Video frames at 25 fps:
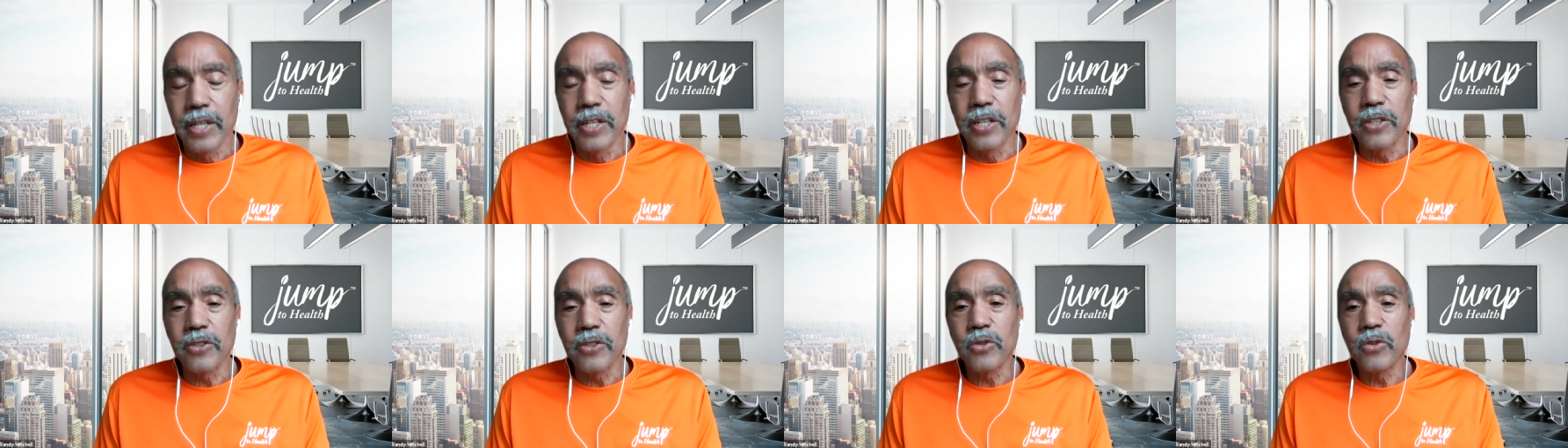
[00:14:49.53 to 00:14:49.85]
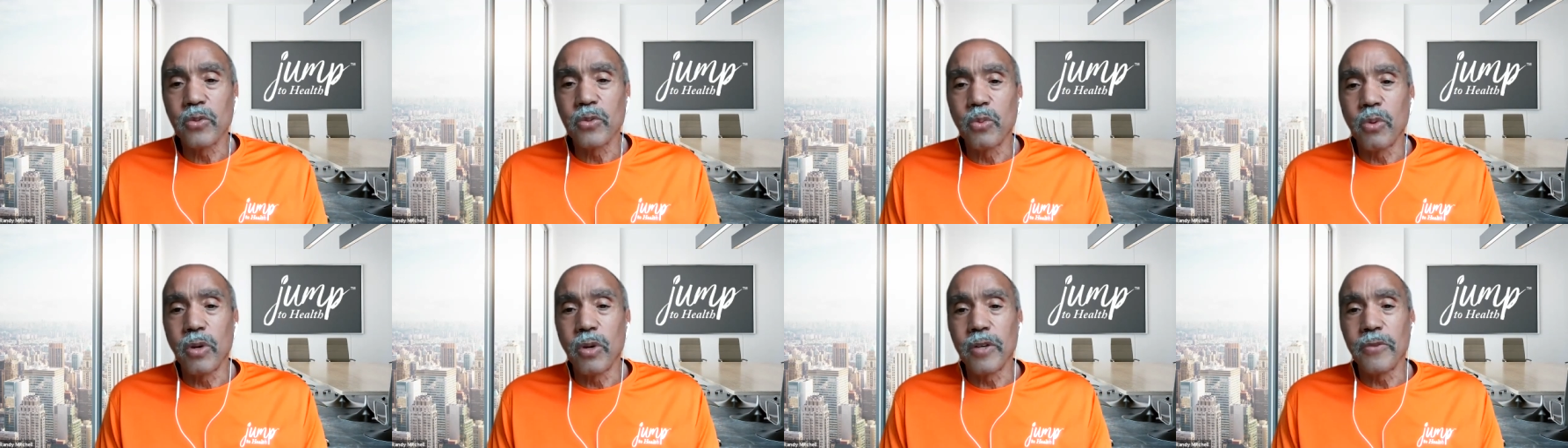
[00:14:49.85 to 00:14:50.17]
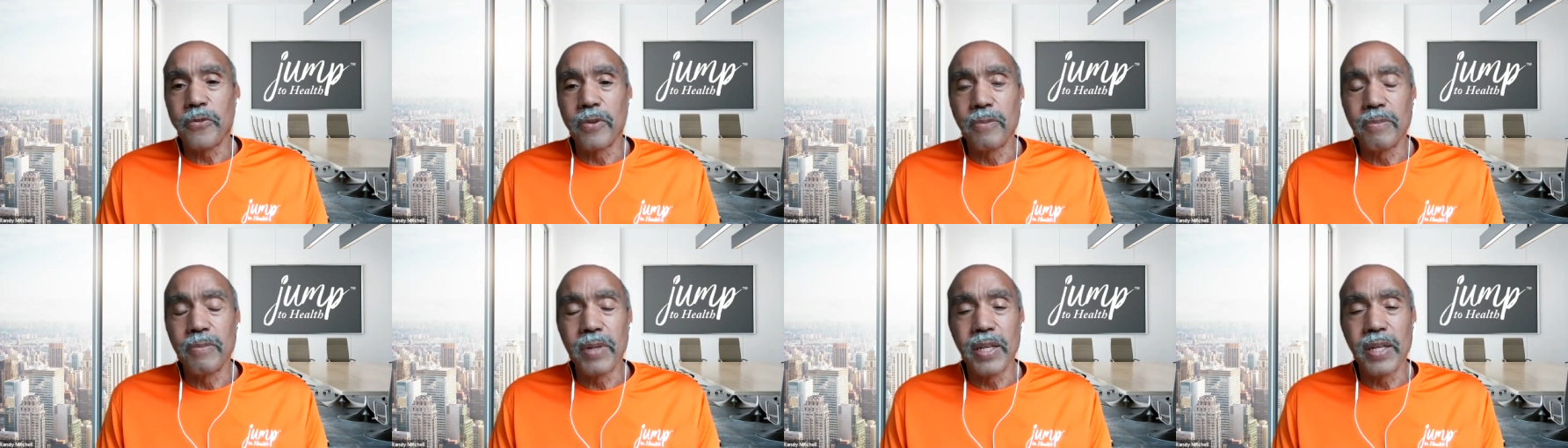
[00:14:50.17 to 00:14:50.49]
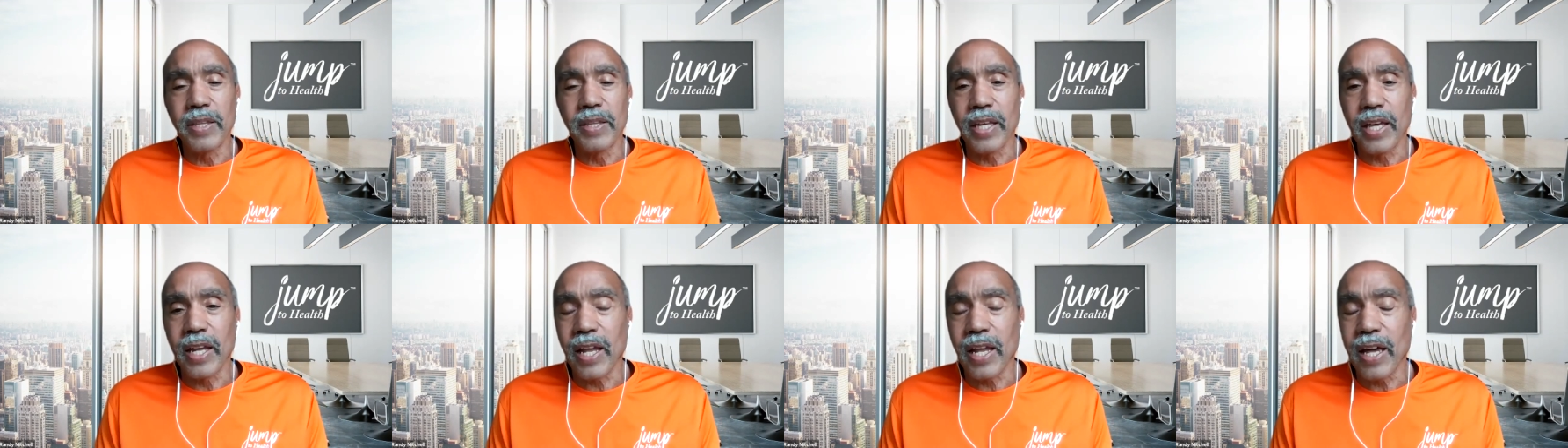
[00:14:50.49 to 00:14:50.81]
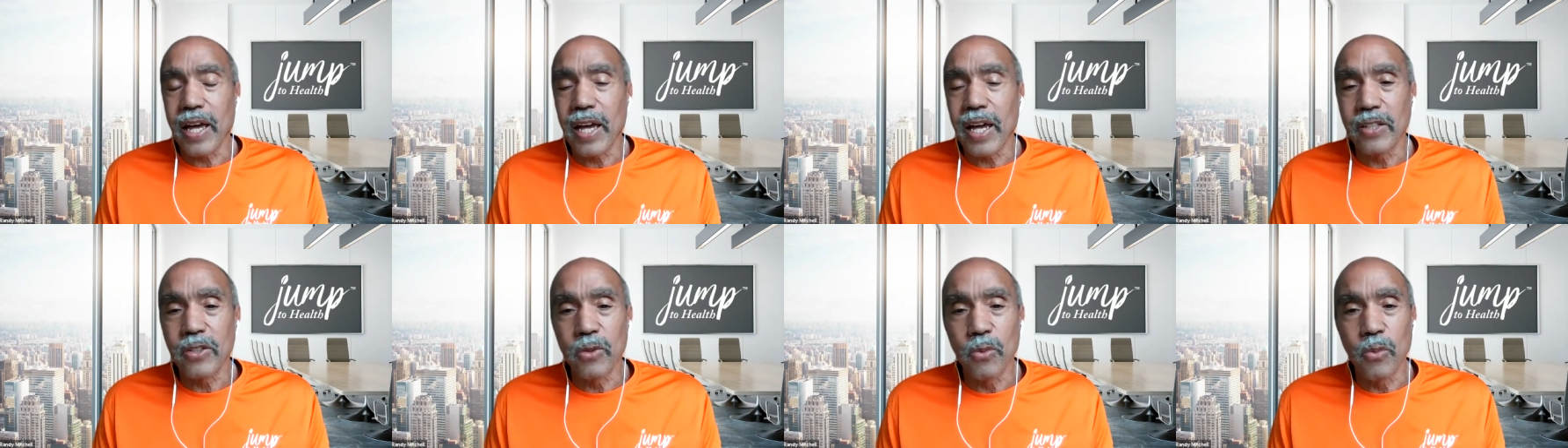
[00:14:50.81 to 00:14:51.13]
And this was one for me that I
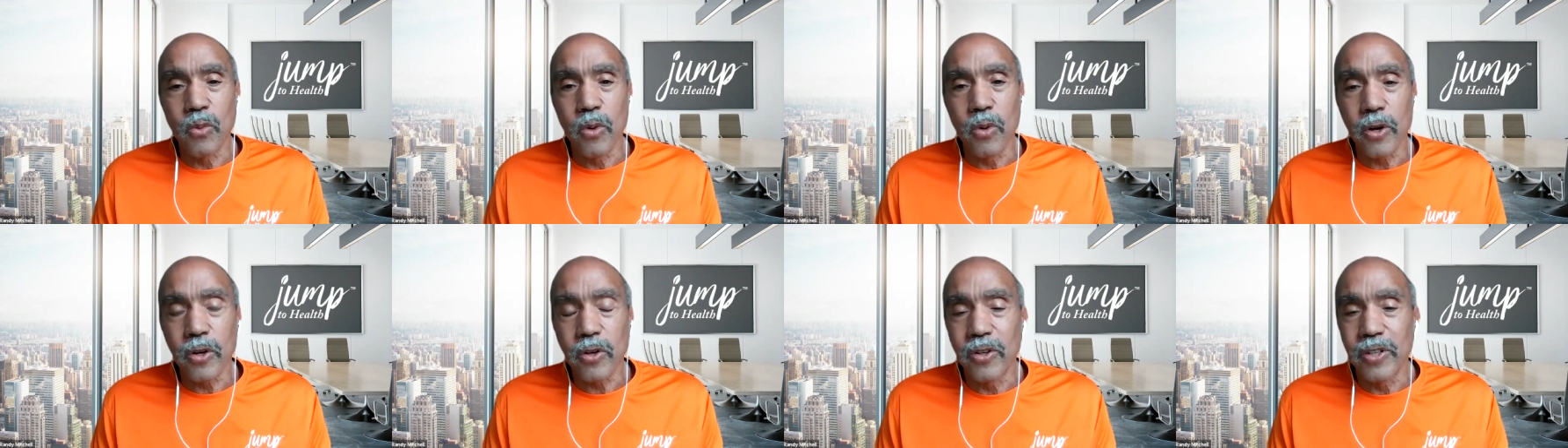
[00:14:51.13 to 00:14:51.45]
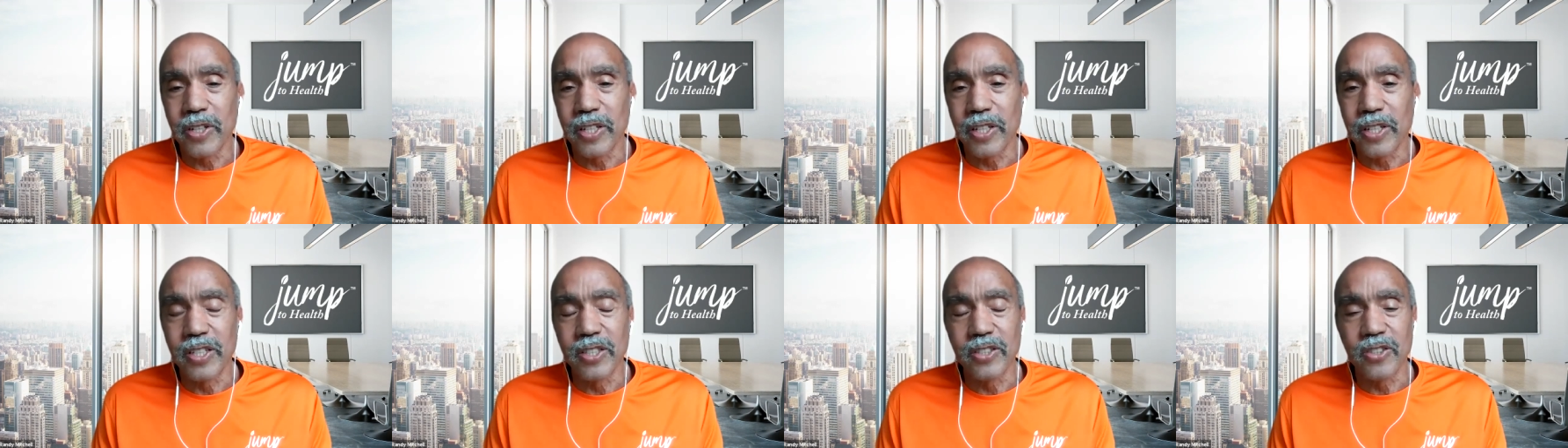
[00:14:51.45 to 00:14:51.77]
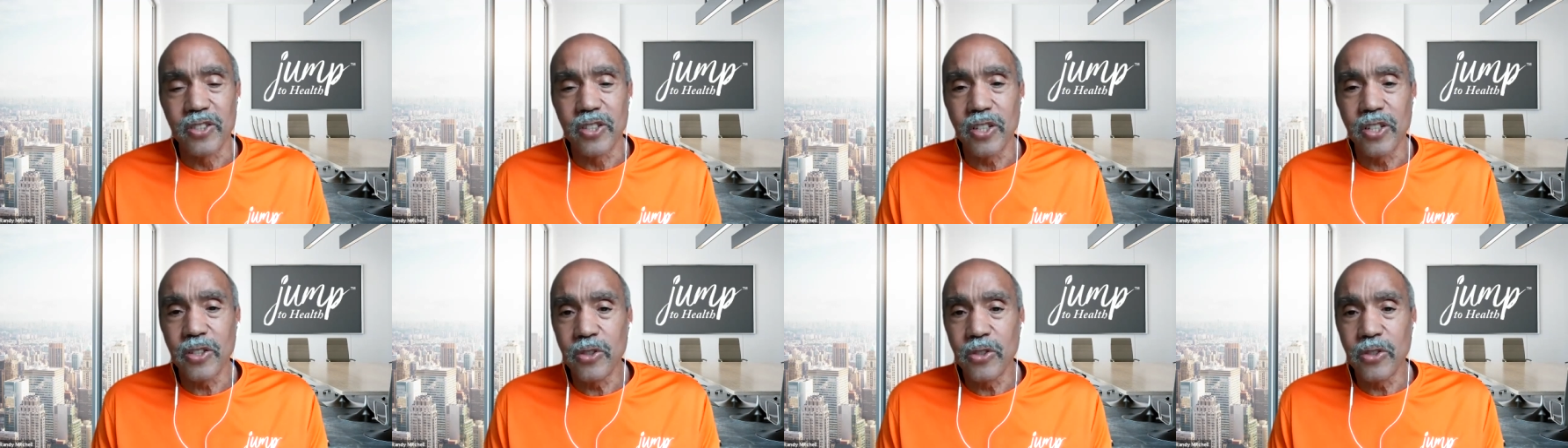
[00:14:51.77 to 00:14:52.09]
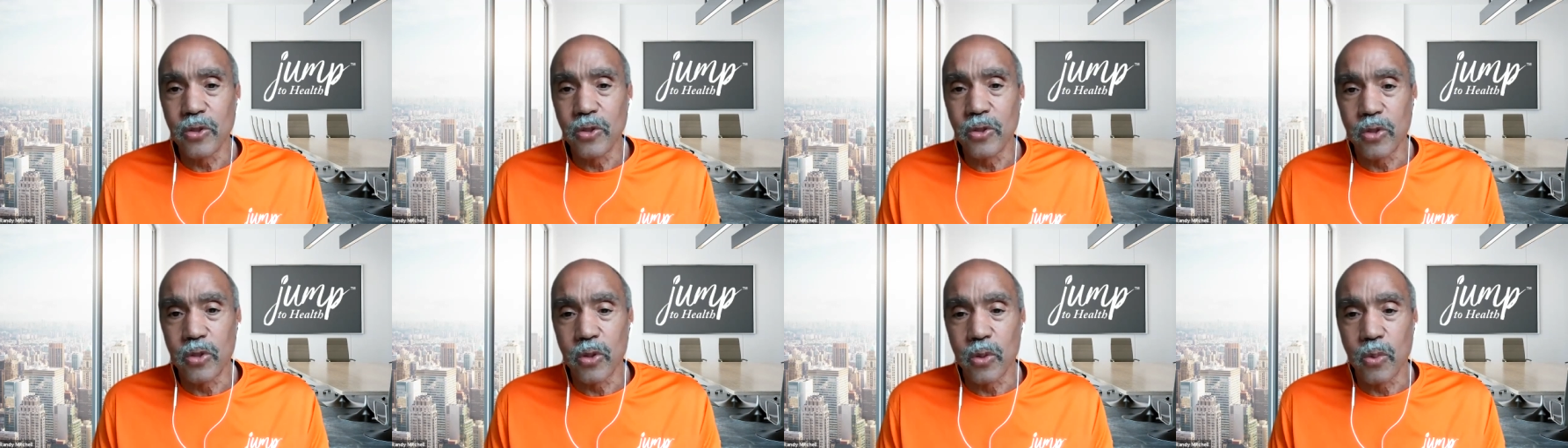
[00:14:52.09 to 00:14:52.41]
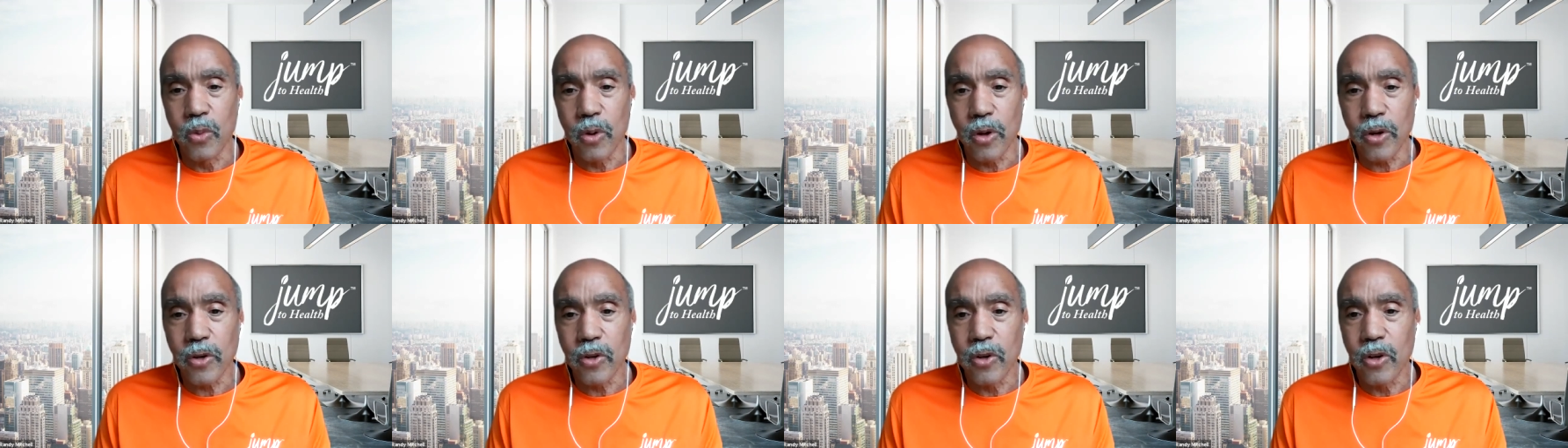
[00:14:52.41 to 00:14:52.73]
had to work on and continue to
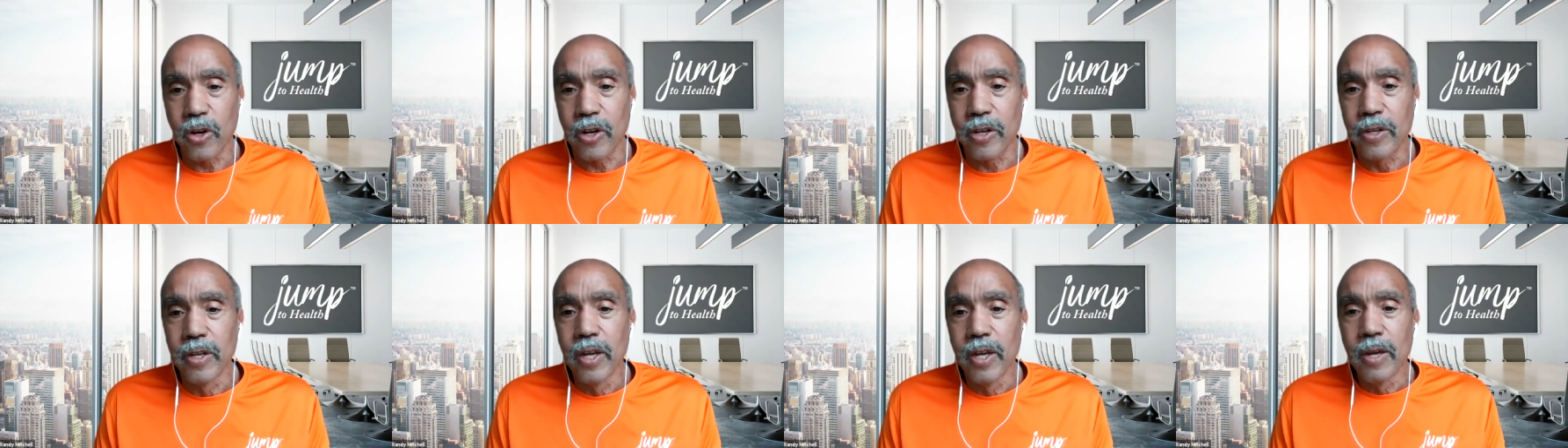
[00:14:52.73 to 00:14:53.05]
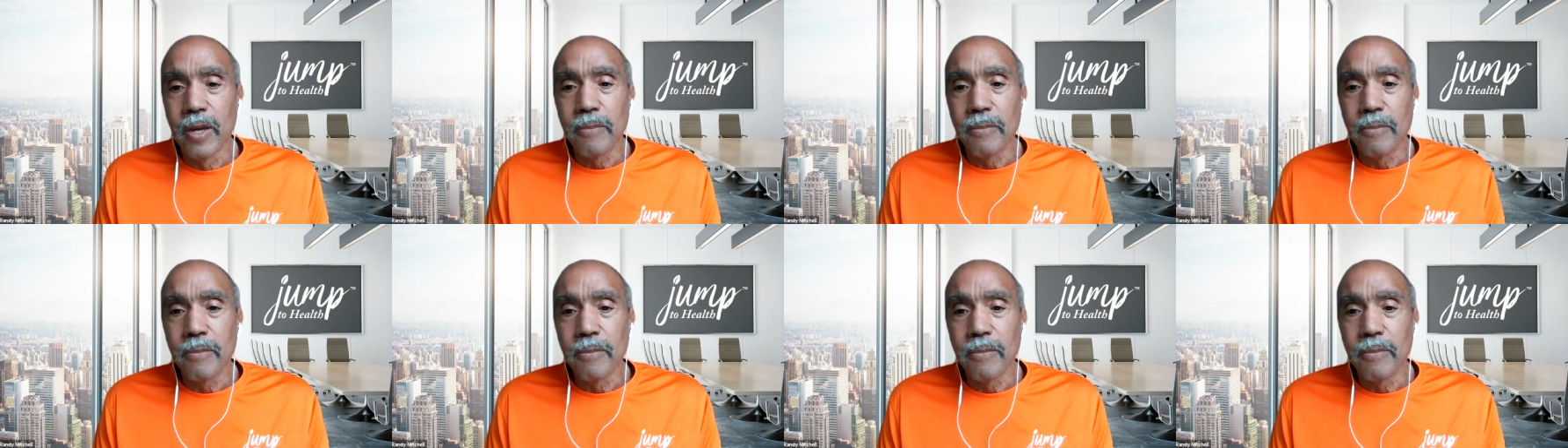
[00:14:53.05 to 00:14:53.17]
work on